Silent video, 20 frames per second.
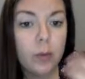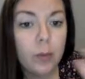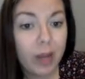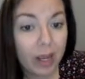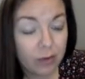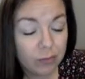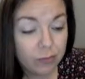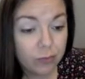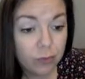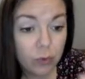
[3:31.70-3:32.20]
we
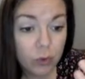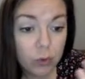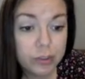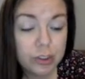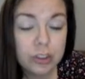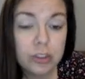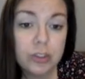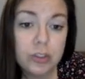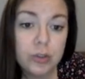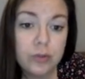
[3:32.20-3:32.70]
have vous,
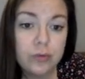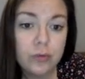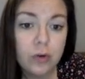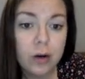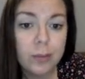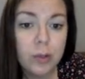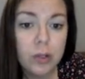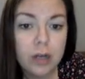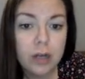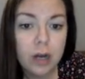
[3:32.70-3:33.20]
which is you
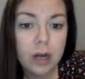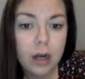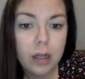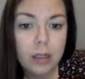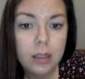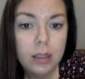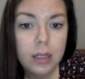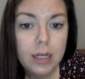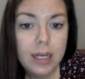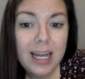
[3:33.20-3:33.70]
formal or
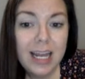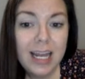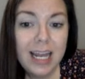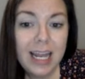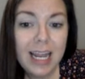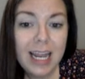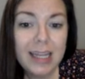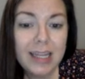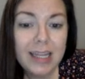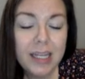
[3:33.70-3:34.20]
y'all.
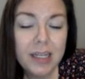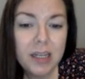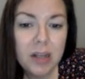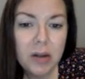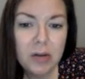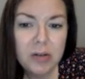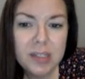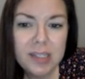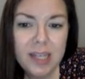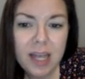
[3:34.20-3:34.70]
And then
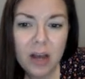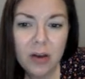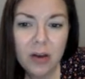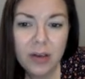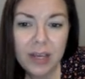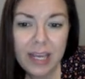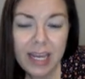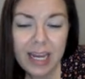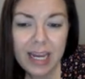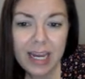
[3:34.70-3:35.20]
notice how
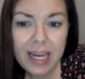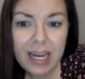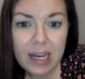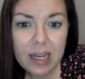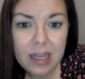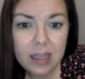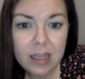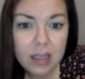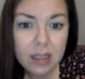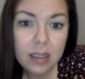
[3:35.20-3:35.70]
he,
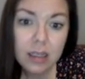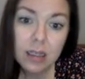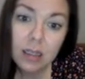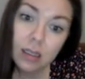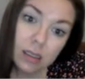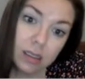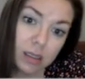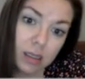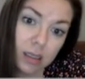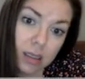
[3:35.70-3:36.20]

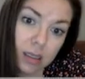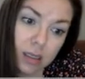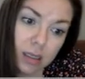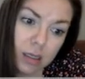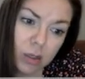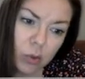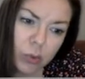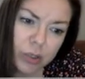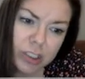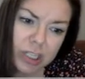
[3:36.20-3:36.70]

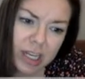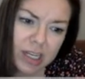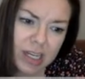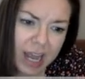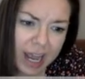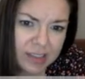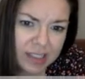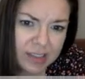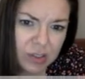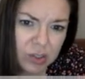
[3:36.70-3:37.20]
we just add an
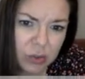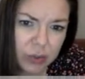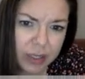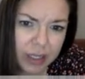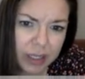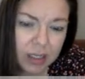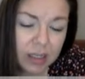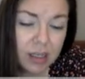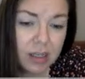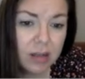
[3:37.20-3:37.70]
S to it.
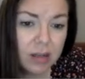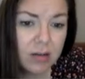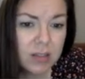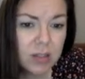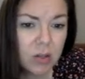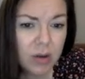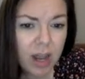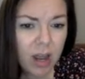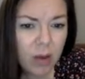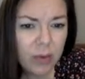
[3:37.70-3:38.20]

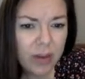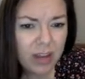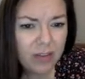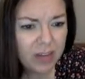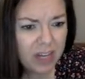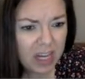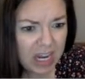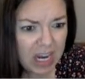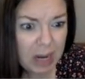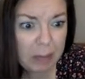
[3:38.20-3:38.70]
So now we have
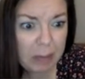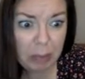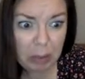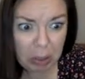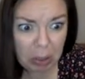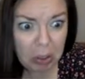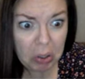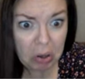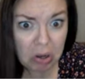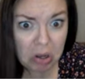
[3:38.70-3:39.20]
he
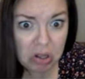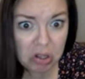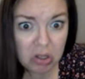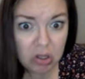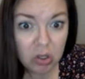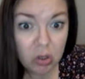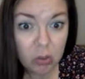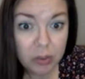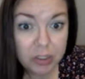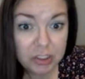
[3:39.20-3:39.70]
plural,
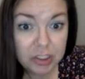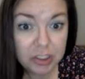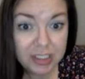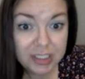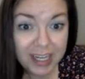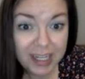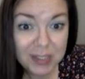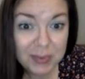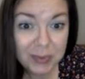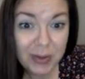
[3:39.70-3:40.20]
which is,
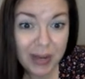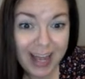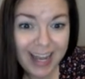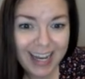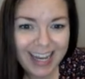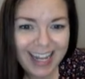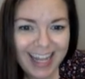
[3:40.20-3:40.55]
guess what?